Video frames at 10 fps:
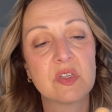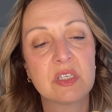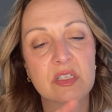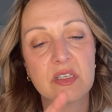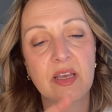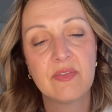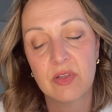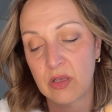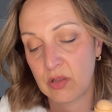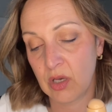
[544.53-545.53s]
it doesn't have
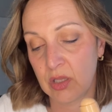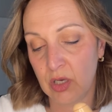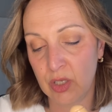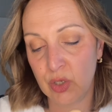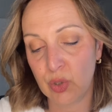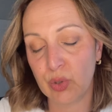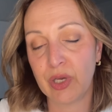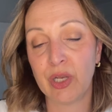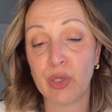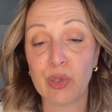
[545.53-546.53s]
an
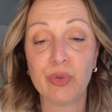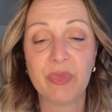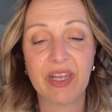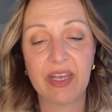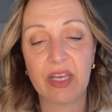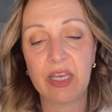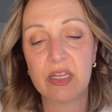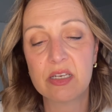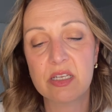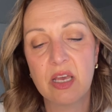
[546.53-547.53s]
illuminator in
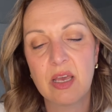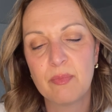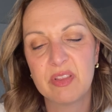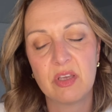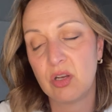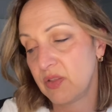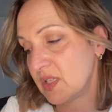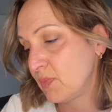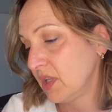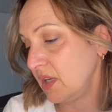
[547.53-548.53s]
it, but you know, there's
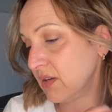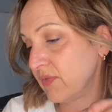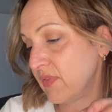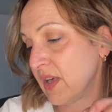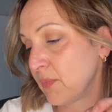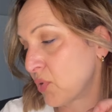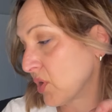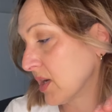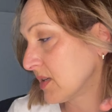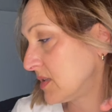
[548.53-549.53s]
plenty of other
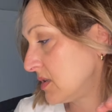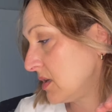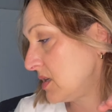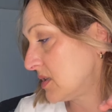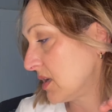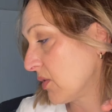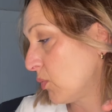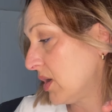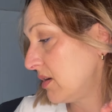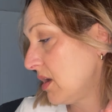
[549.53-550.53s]
products. Here's another
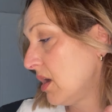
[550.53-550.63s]
one.